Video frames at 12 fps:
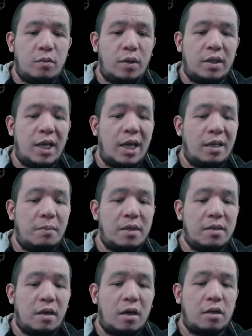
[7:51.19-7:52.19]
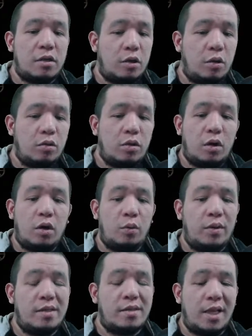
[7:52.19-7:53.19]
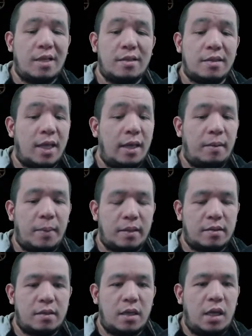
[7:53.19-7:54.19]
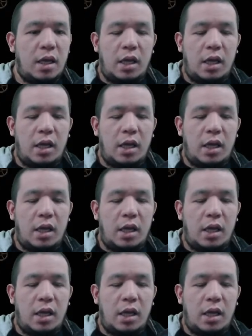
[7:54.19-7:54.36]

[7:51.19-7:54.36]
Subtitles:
when the enemies are slowed or with stasis ailments.